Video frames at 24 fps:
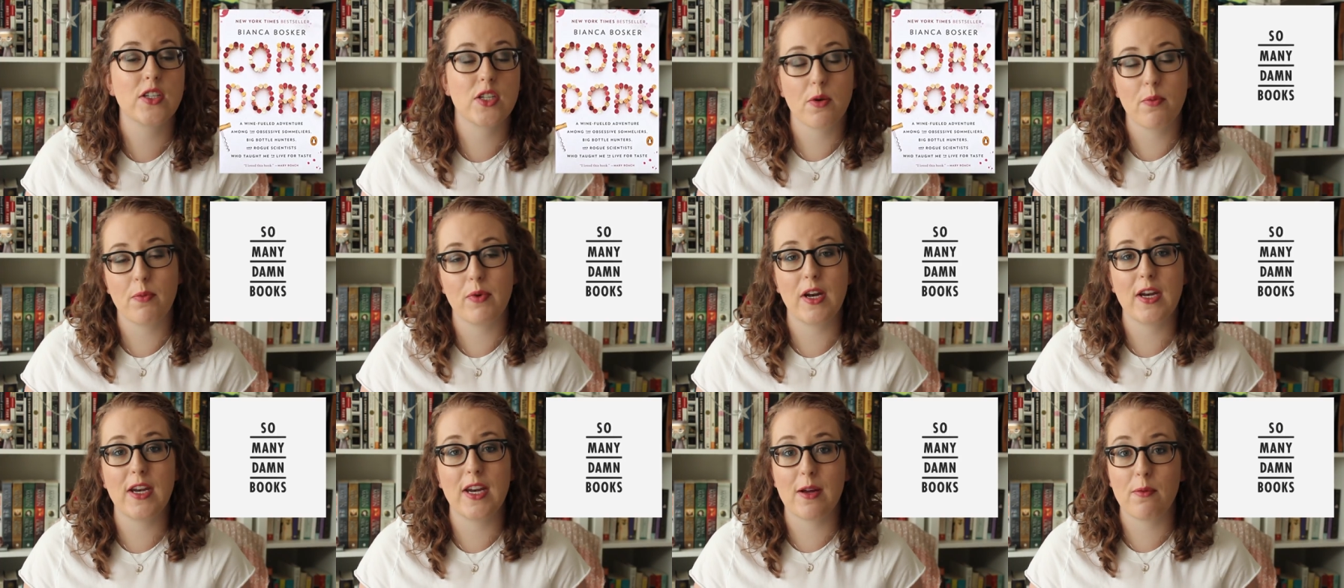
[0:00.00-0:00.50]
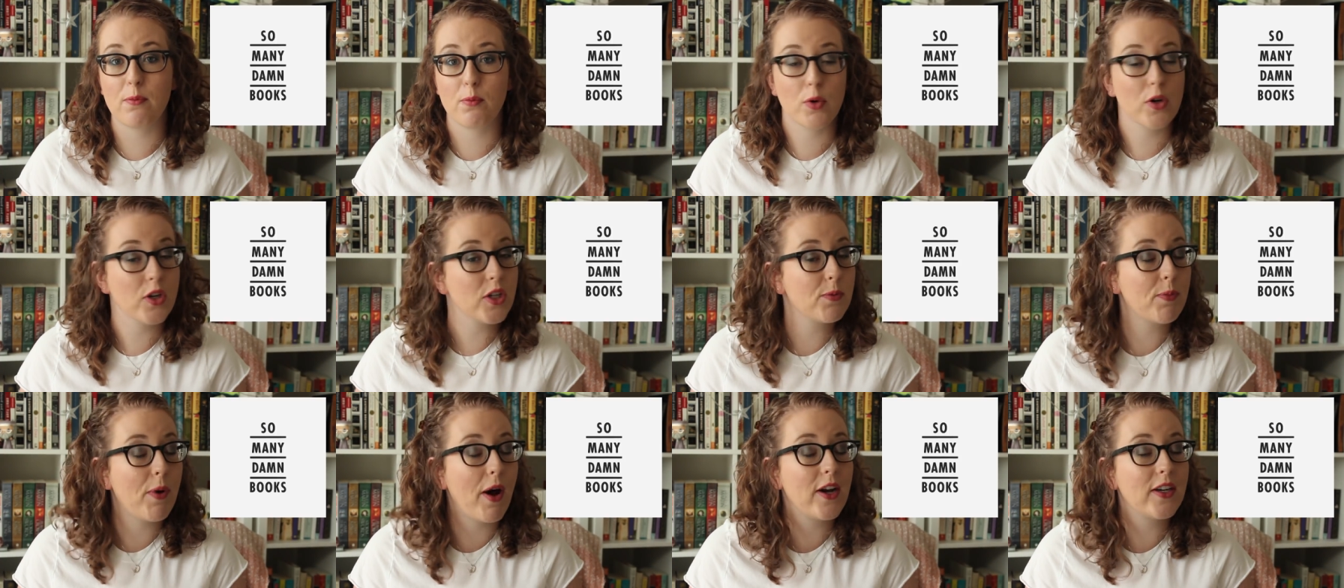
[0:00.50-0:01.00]
So Many Damn
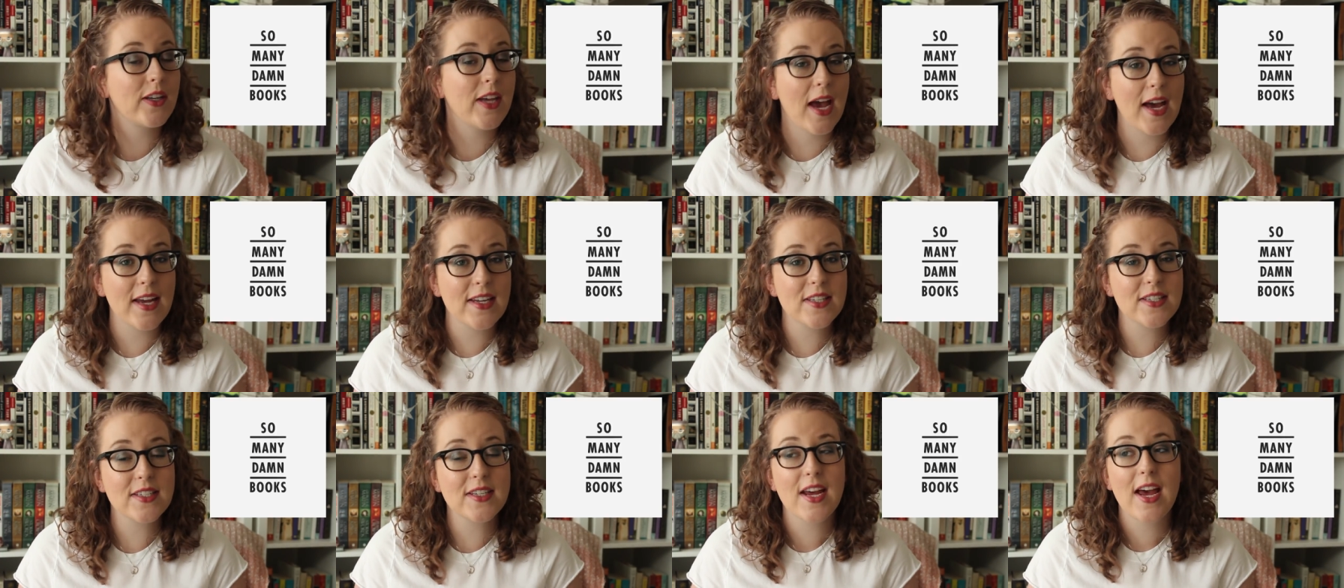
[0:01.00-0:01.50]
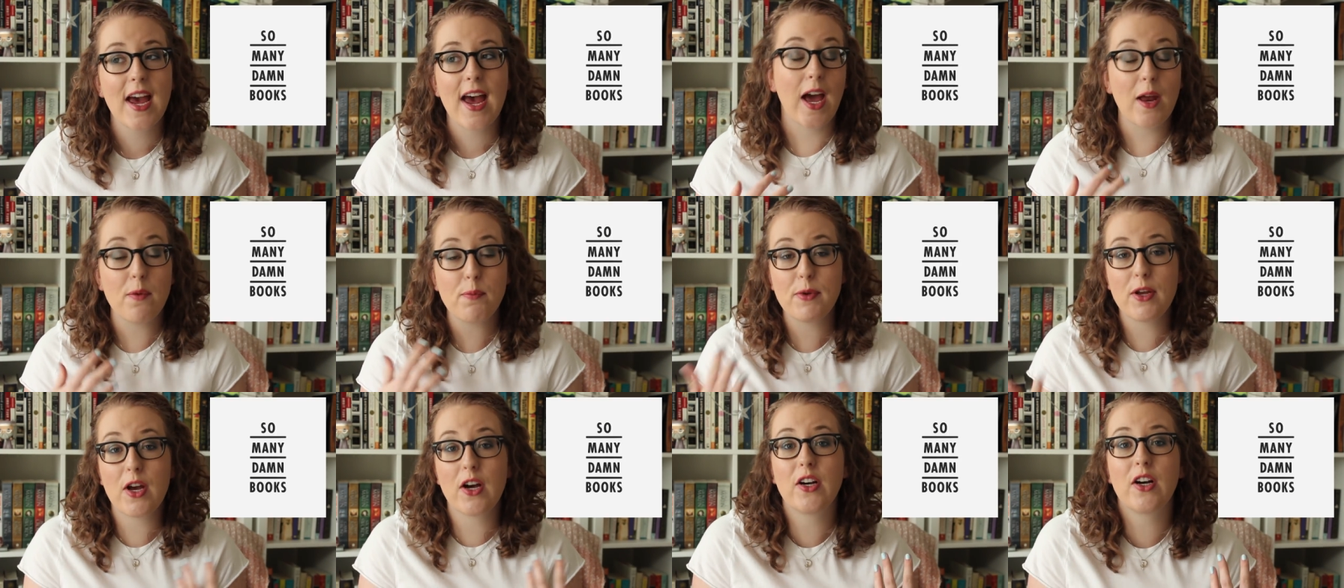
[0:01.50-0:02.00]
Books podcast. They
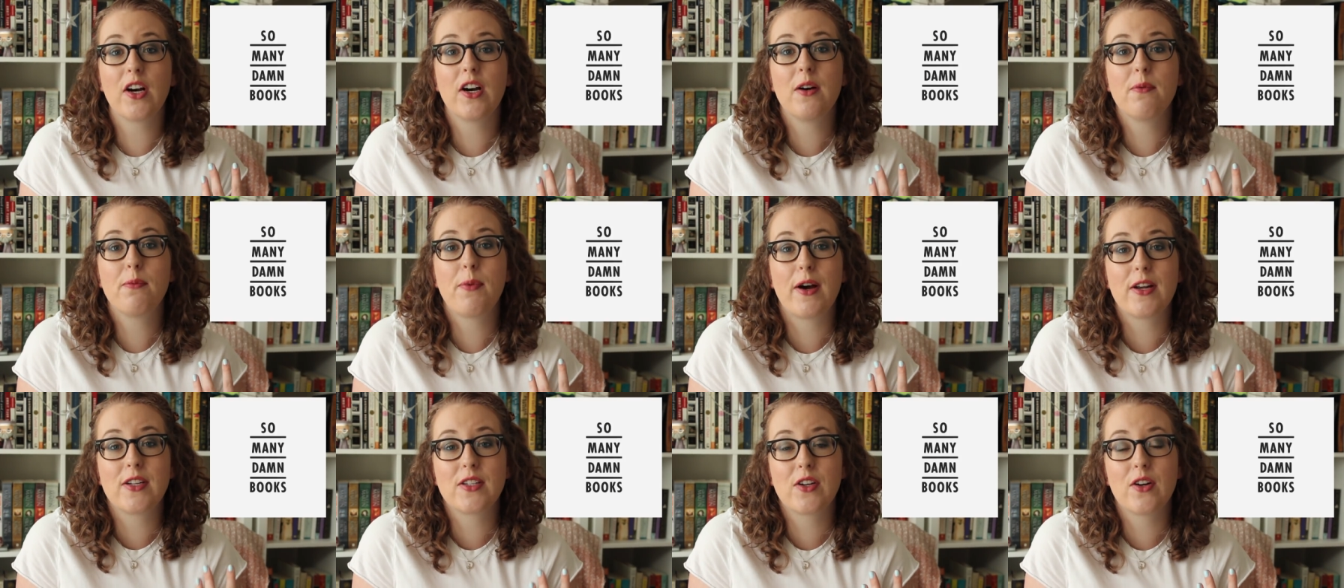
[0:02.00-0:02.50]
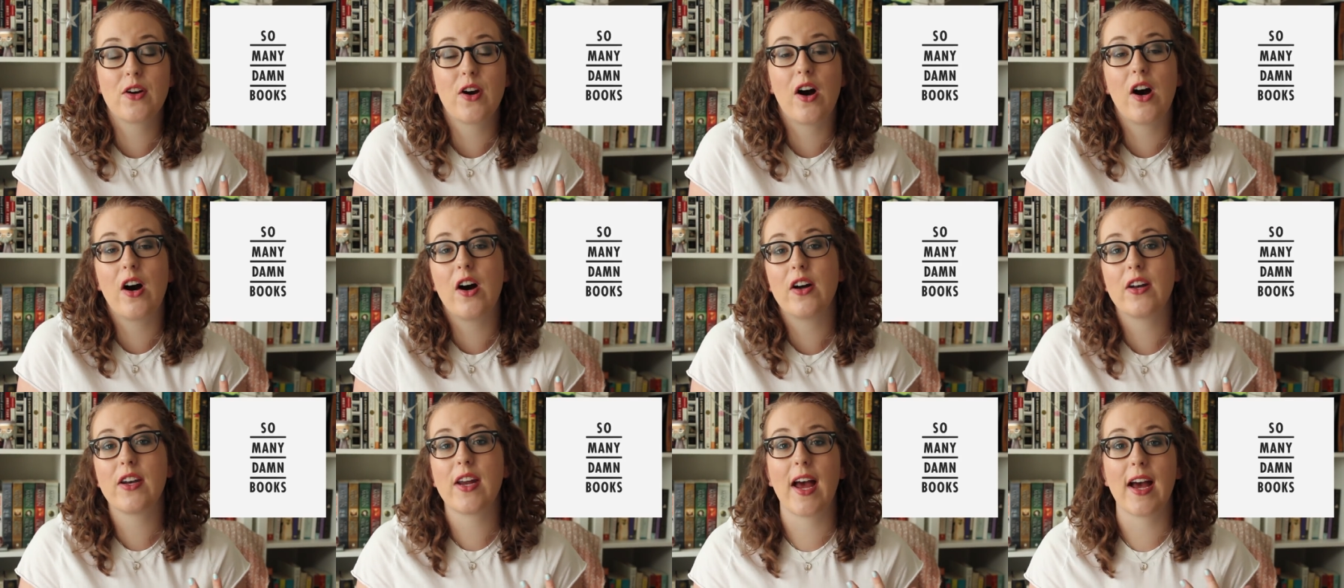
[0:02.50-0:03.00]
had Bianca Bosker
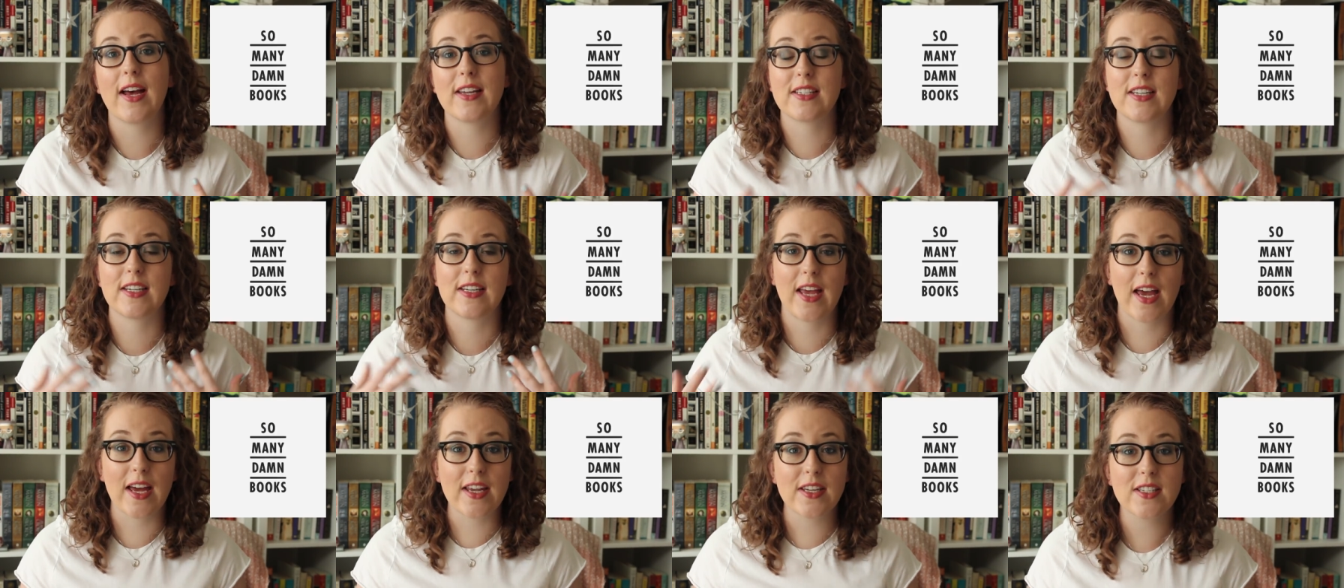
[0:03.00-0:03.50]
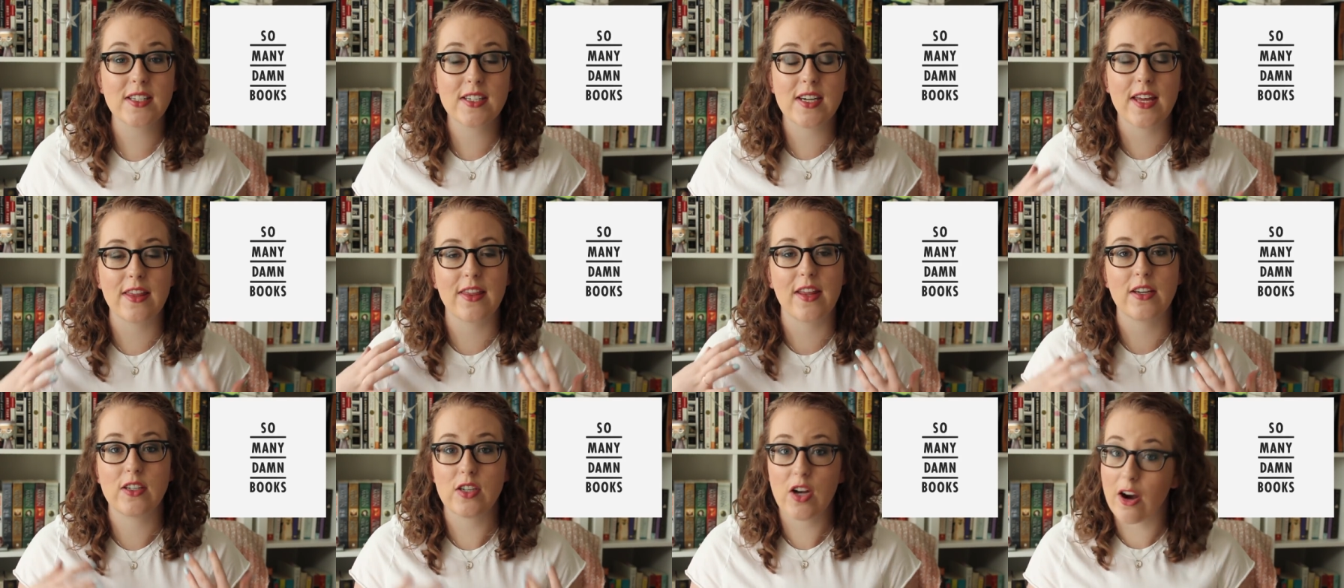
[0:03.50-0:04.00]
on as a guest,
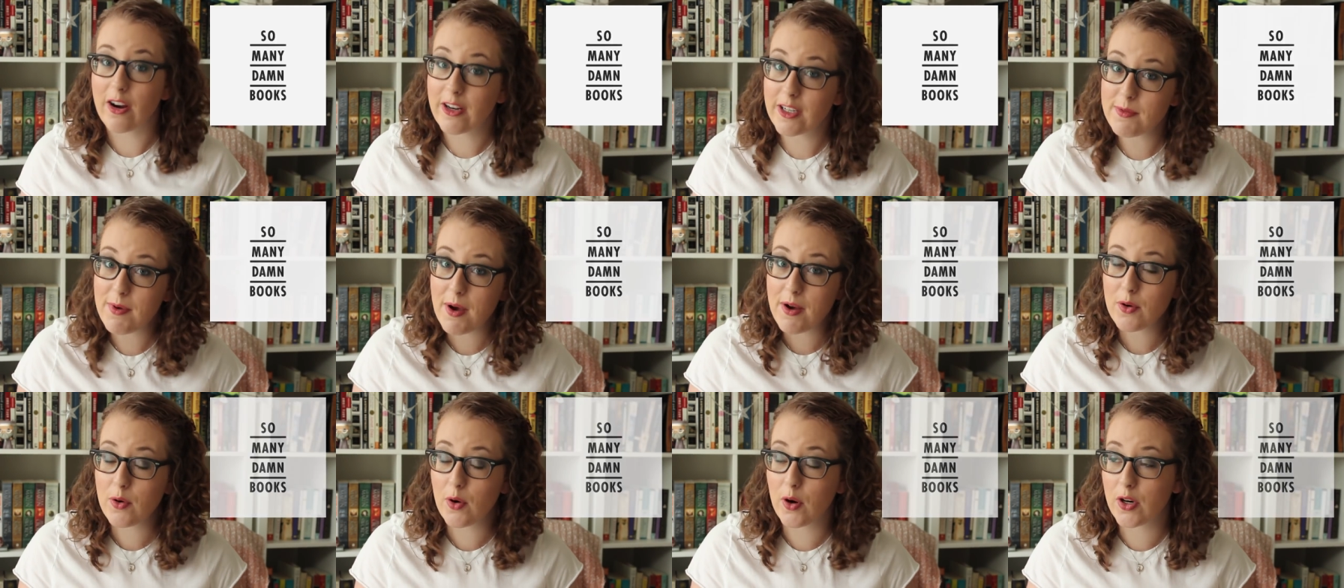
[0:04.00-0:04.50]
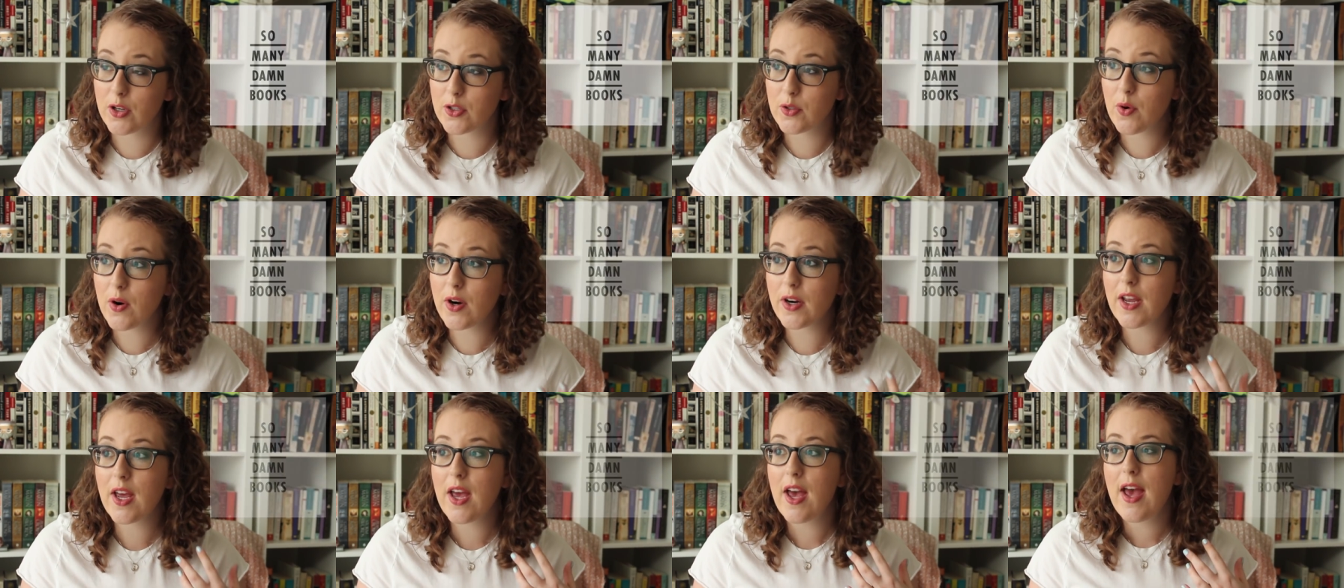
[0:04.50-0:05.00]
and they talked about Cork
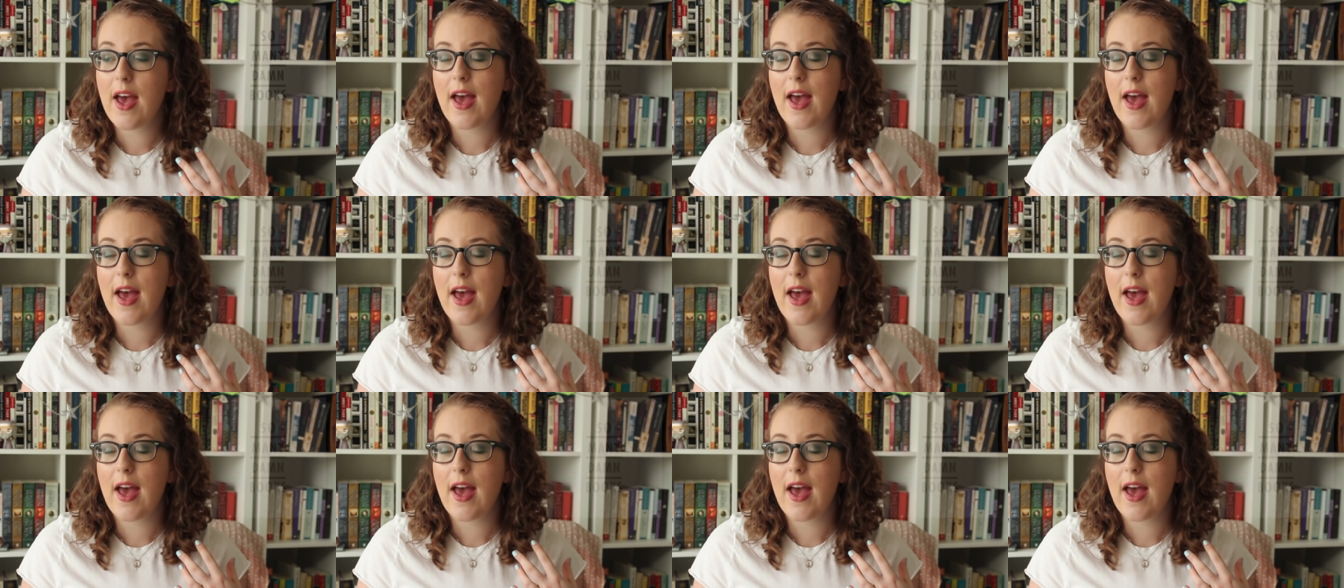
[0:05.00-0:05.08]
Dork,